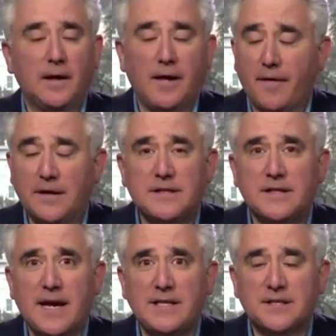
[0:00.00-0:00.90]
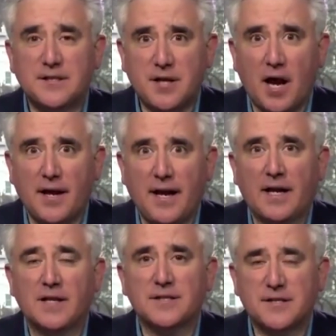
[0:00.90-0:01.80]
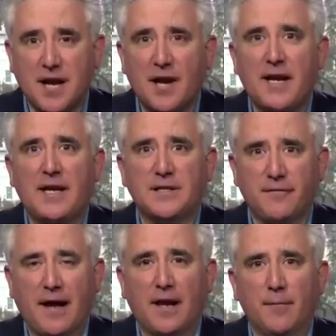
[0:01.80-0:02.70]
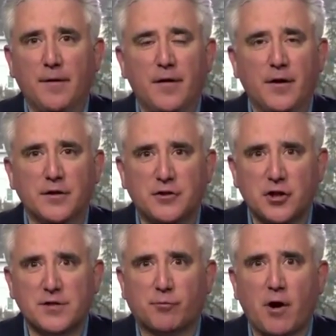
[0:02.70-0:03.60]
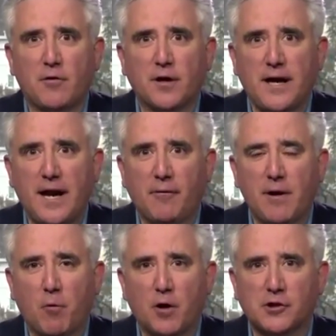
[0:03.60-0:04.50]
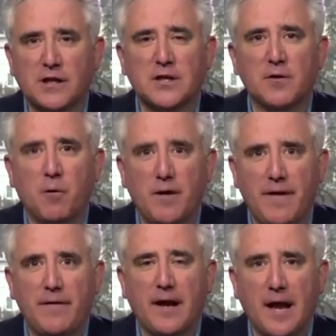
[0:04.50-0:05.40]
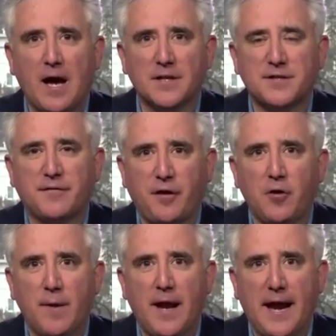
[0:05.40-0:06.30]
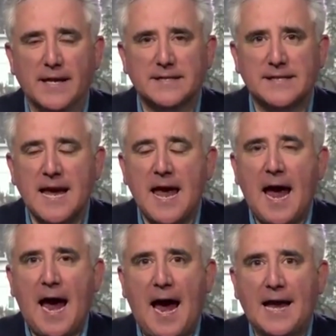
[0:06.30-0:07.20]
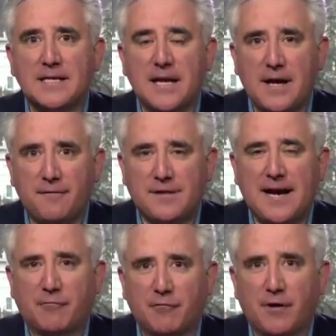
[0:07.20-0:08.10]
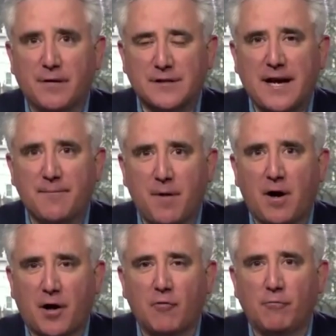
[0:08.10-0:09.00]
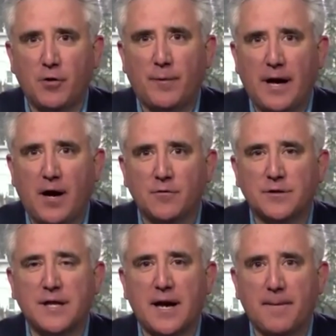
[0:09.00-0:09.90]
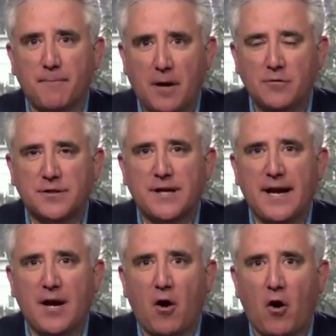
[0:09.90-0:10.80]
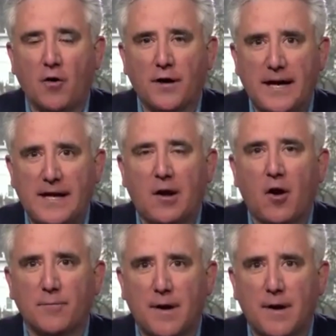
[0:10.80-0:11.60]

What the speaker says: Yeah, this is a stunning development that has just broken here in Washington within the last few minutes. And if Secretary of State Marco Rubio's posting on Elon